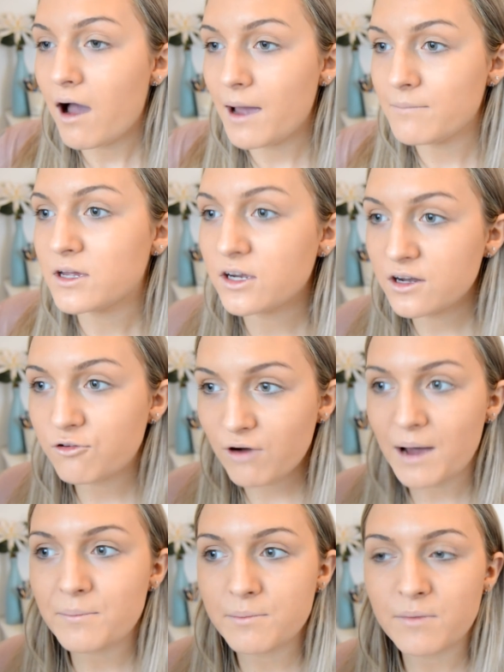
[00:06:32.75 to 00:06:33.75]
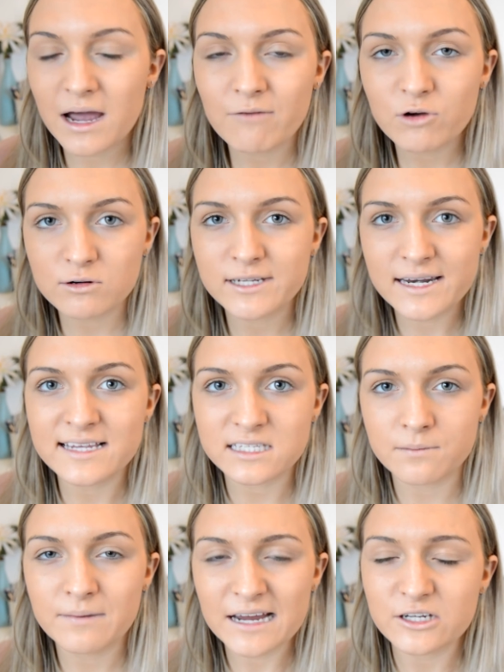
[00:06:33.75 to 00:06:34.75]
I'm going to grab my Real Techniques
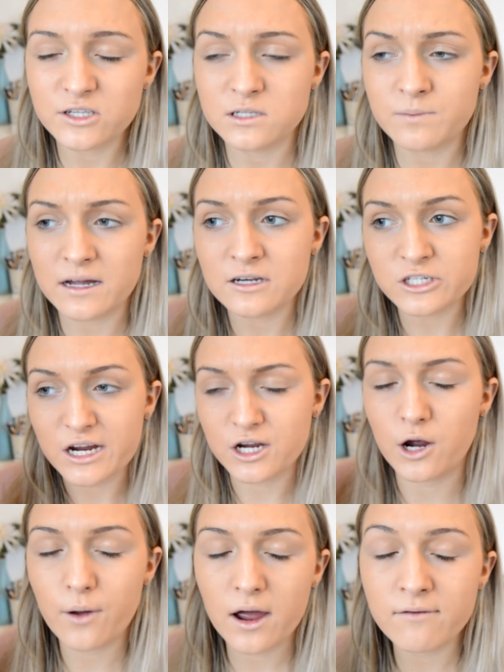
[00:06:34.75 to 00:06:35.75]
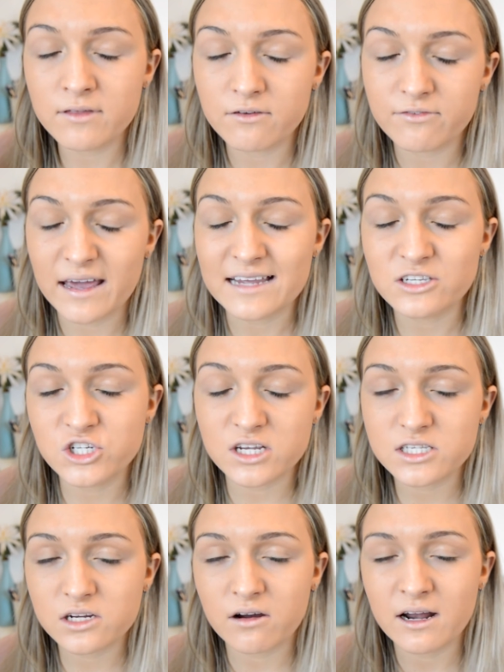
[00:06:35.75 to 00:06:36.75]
complexion sponge and go over the face
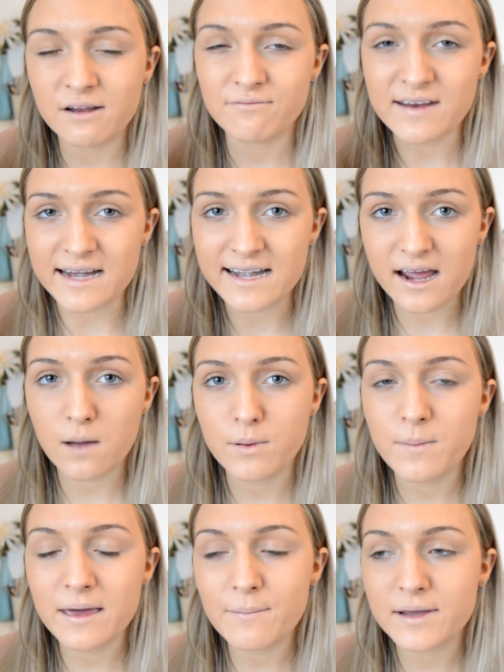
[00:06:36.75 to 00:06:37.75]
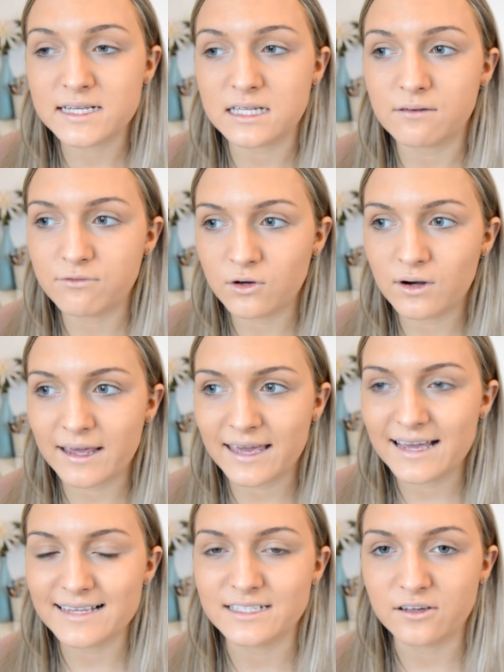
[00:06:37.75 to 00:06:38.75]
just to kind of neaten it up a bit, because I feel like
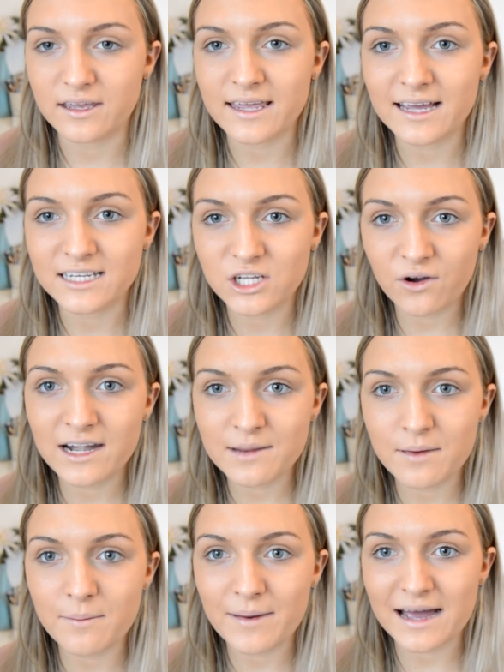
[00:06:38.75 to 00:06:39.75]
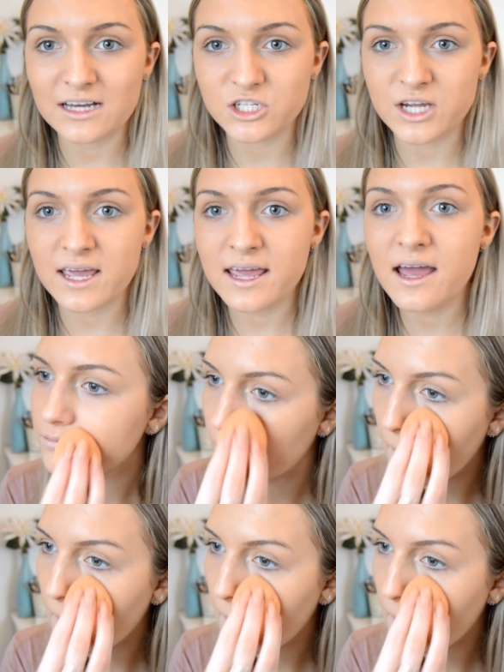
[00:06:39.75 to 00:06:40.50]
it is looking a tiny bit patchy.